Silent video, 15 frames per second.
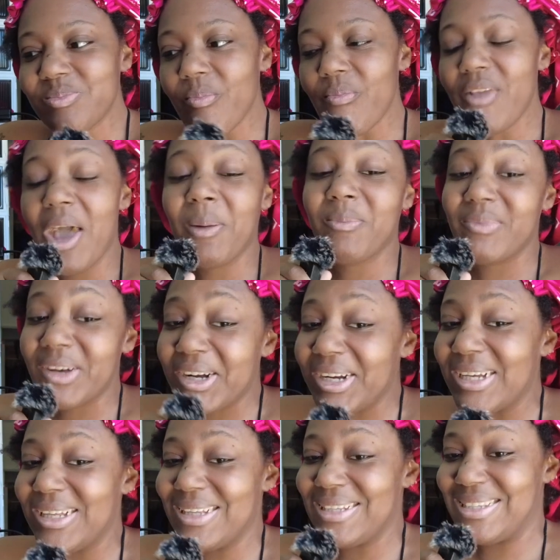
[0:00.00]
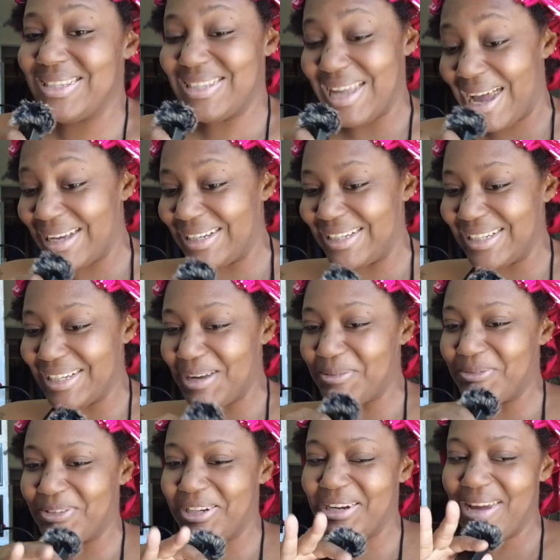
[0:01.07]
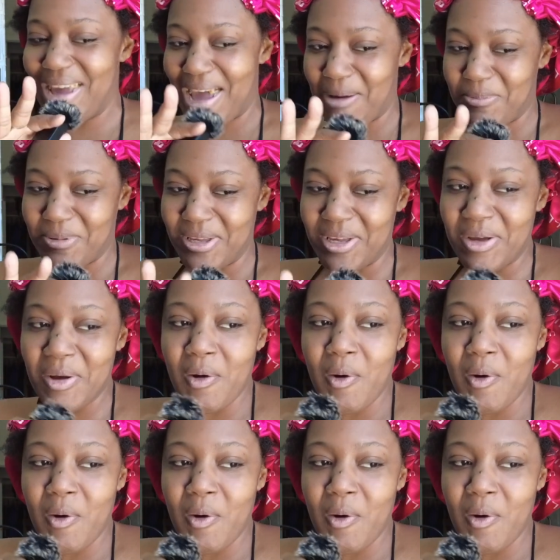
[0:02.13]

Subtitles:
I'm very ecstatic. I'm very happy.